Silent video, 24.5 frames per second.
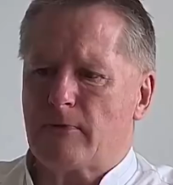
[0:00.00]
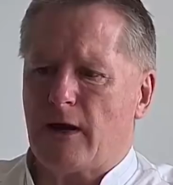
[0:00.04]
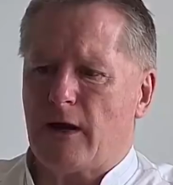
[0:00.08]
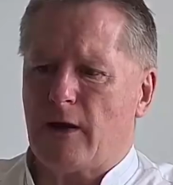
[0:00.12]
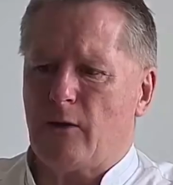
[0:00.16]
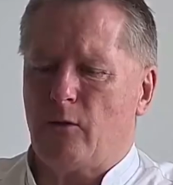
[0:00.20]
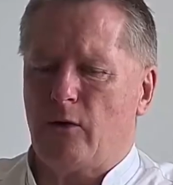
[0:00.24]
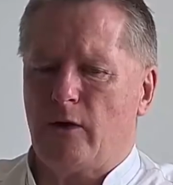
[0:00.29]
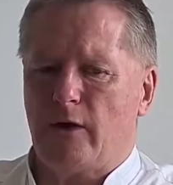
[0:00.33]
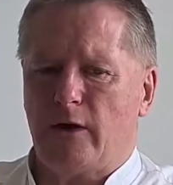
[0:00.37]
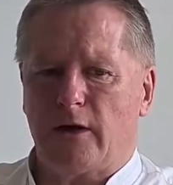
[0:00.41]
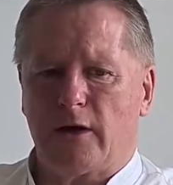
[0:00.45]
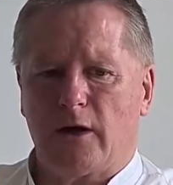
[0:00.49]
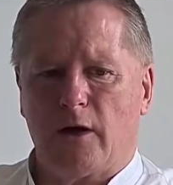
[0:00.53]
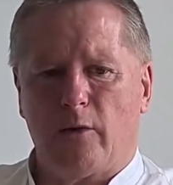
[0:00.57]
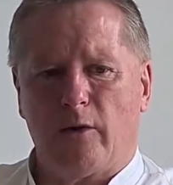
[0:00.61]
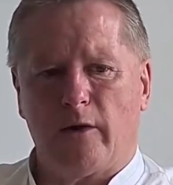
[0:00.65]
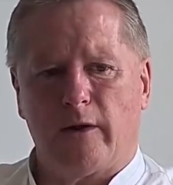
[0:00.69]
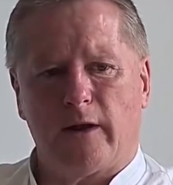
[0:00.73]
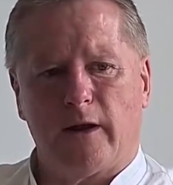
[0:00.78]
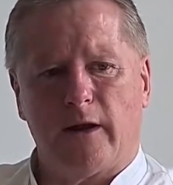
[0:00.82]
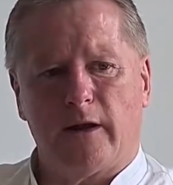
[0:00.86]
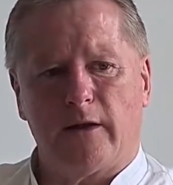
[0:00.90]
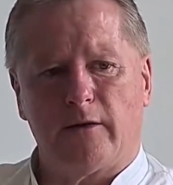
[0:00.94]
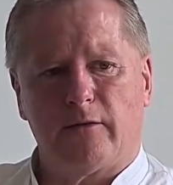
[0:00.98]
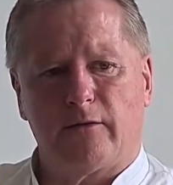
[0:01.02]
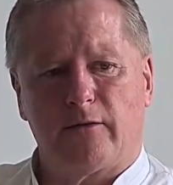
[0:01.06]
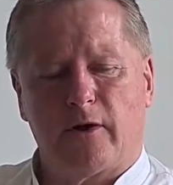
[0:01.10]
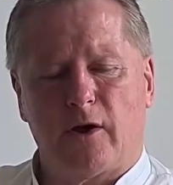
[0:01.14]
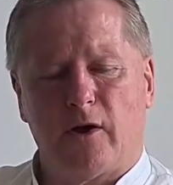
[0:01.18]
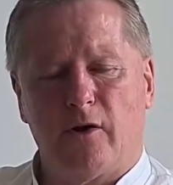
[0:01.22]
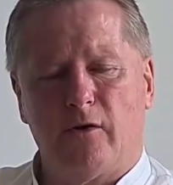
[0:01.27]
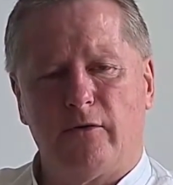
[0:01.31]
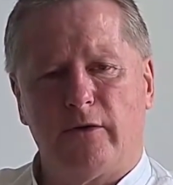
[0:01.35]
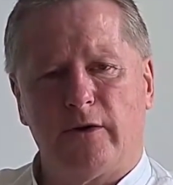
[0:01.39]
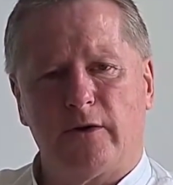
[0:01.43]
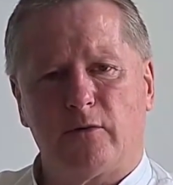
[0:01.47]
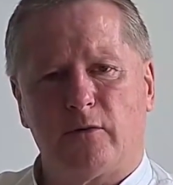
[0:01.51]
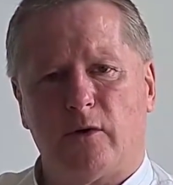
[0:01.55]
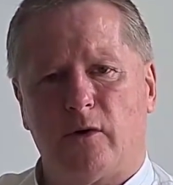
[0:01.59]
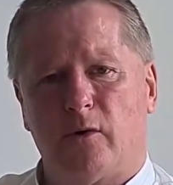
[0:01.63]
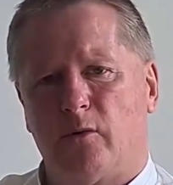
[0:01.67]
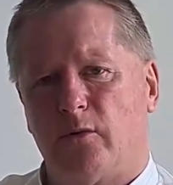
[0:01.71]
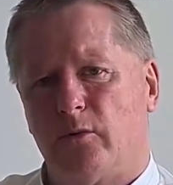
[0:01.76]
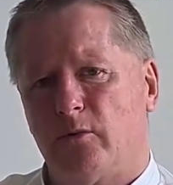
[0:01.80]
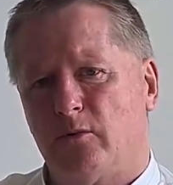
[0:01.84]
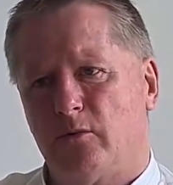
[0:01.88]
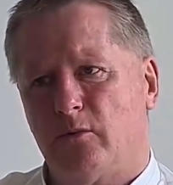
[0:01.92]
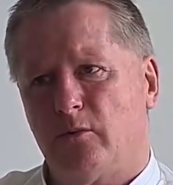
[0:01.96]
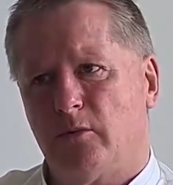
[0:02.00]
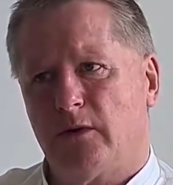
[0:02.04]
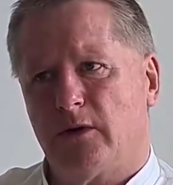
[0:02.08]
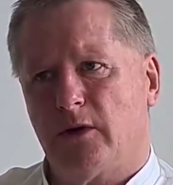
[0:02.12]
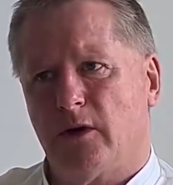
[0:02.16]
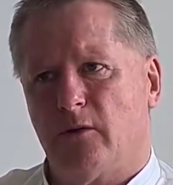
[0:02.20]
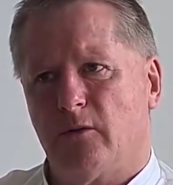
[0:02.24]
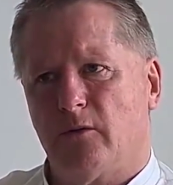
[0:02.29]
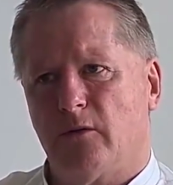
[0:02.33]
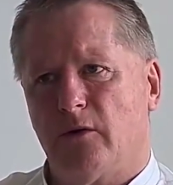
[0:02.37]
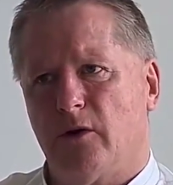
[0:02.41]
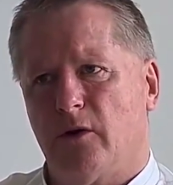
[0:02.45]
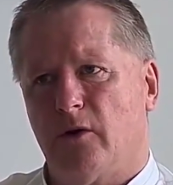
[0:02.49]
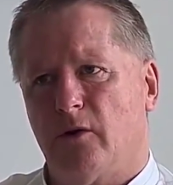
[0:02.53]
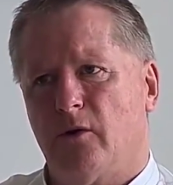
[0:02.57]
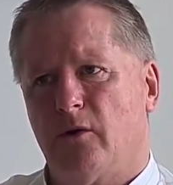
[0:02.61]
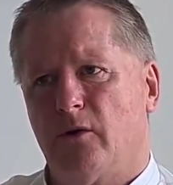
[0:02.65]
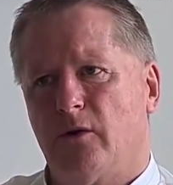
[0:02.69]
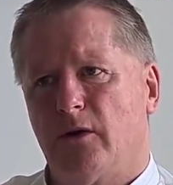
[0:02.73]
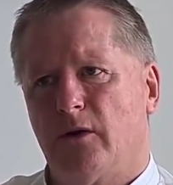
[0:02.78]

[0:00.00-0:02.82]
How will it go at the end of COVID? Well, we don't know.